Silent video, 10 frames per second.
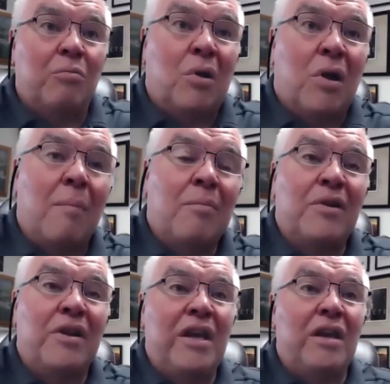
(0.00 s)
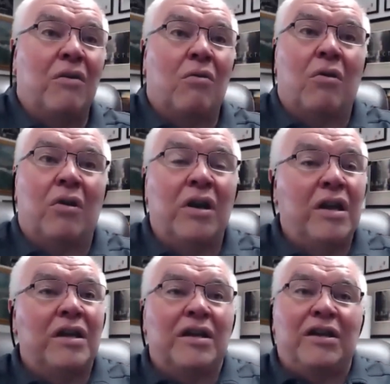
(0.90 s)
property, or,
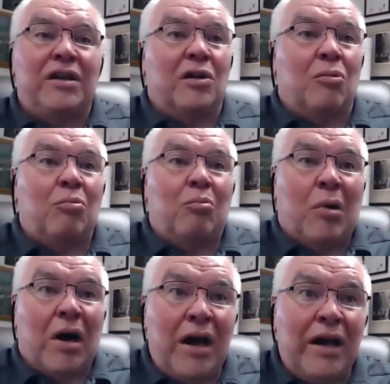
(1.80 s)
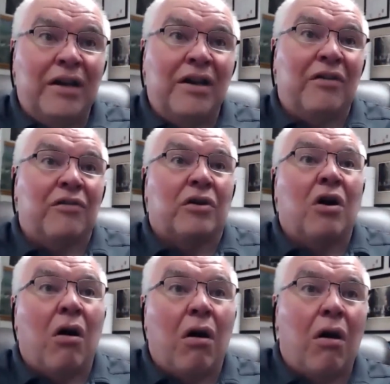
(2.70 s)
buying another
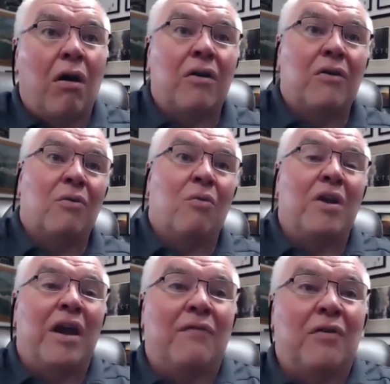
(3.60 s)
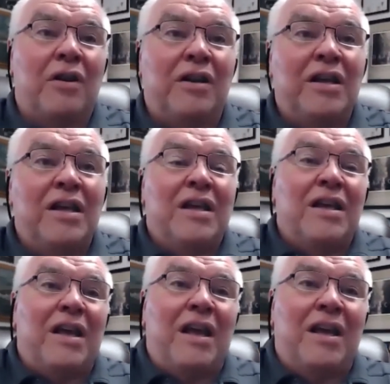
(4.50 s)
car or whatever. And
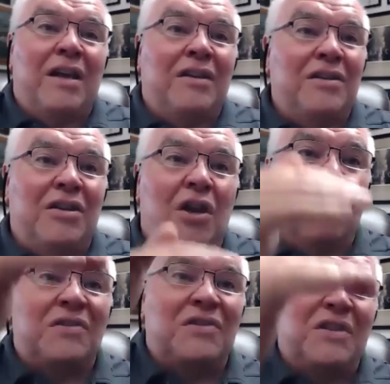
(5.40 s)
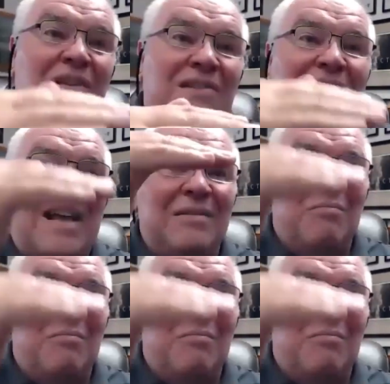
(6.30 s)
it's that